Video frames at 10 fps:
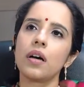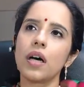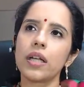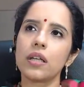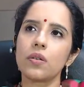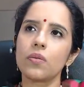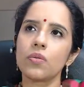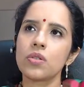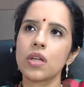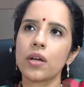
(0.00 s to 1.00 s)
And
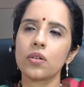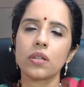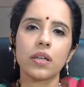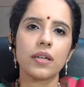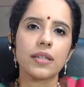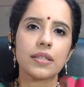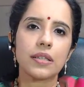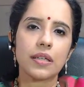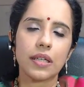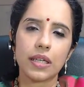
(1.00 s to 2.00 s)
I could clearly see
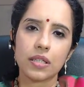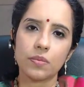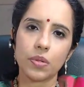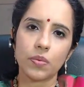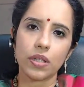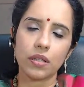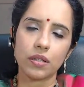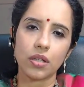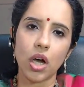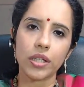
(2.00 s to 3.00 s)
the connection between
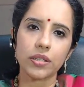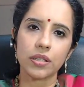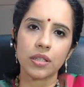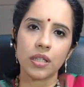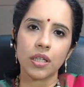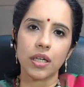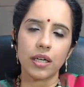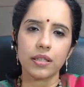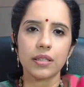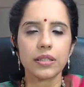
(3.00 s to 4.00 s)
her thoughts
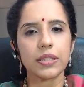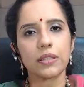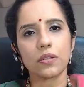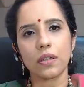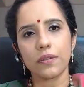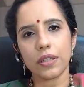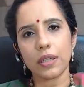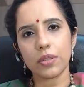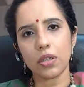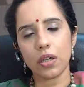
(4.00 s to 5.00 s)
and her disease. So every
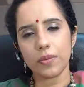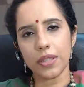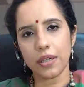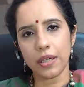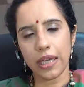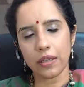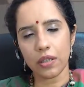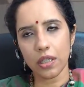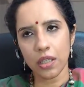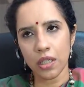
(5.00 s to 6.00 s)
time she got upset and
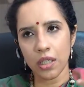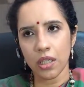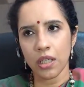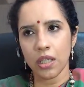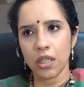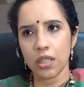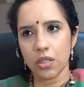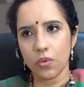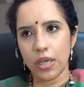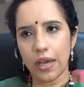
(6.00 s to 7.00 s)
angry,
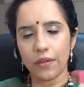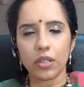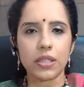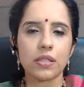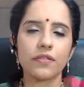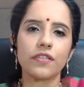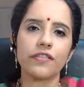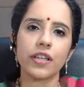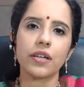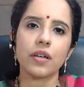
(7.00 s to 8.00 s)
she would have all these different
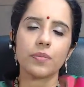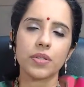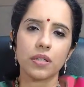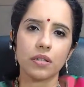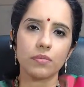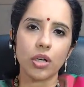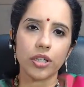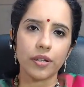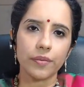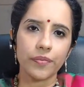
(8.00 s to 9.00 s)
flare ups in her
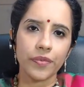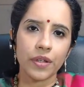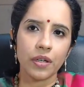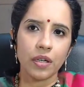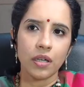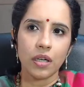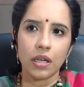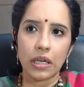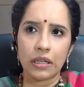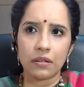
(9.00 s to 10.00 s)
body.
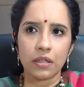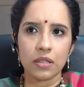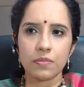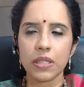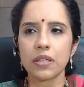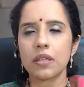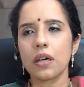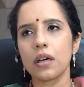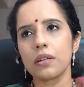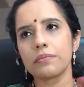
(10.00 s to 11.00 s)
And it's been,
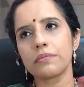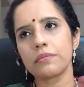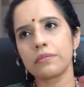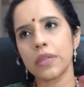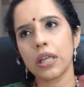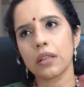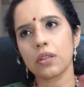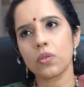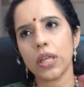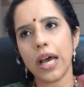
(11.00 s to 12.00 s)
I
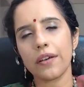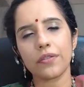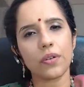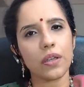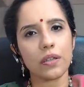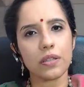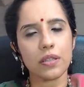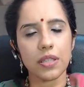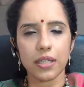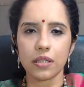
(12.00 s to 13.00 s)
think, 2.5, 3 years
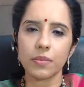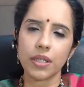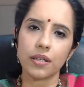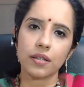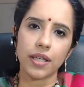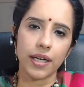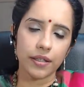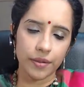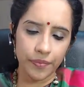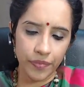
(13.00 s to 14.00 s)
since I terminated that.